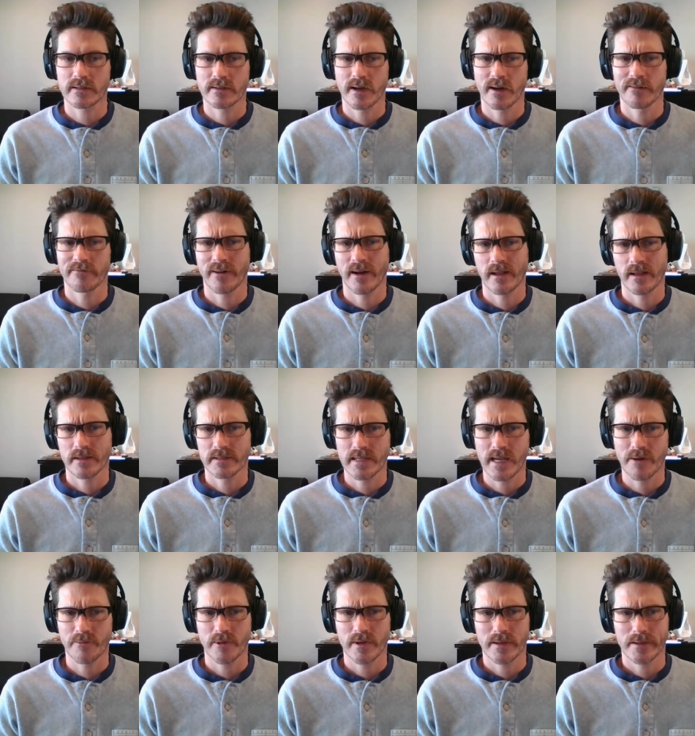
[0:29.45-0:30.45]
Uh, final
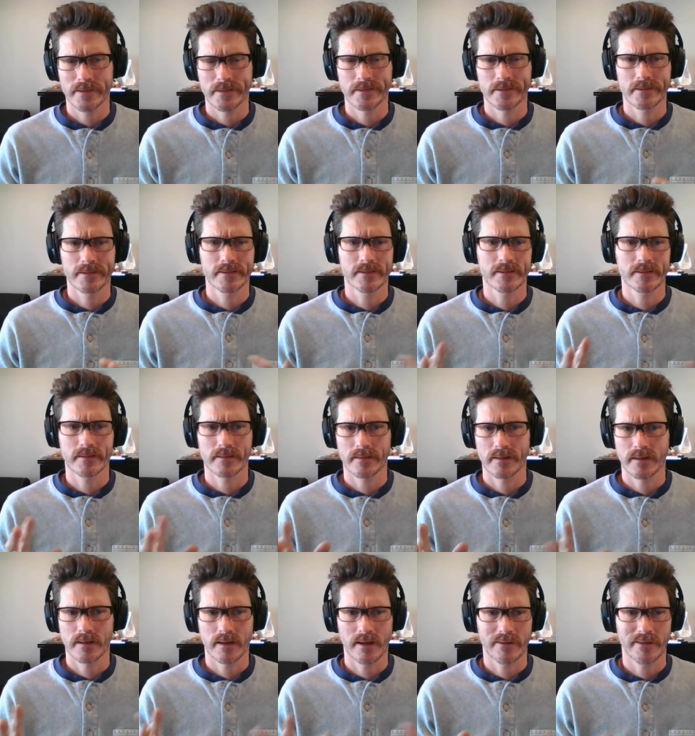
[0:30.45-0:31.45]
exam week is,
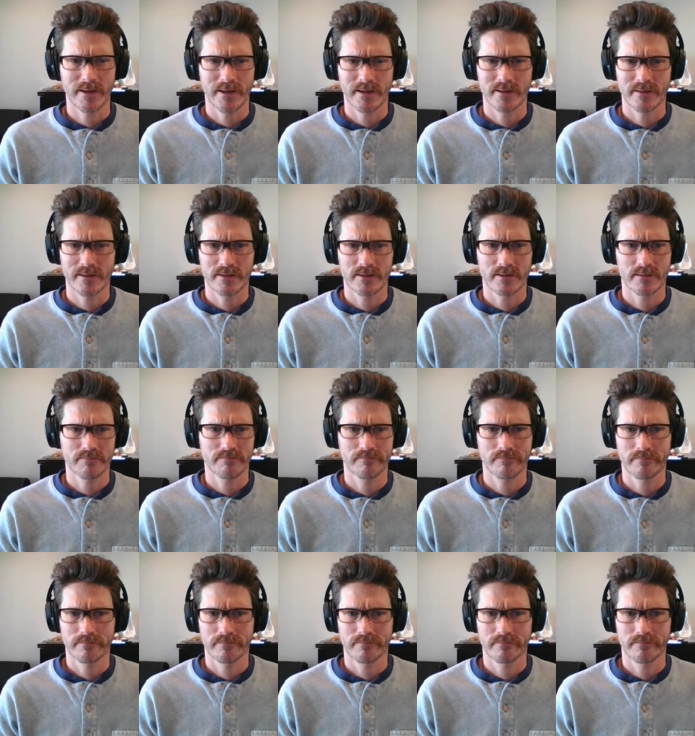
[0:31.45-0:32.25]
uh, I think it's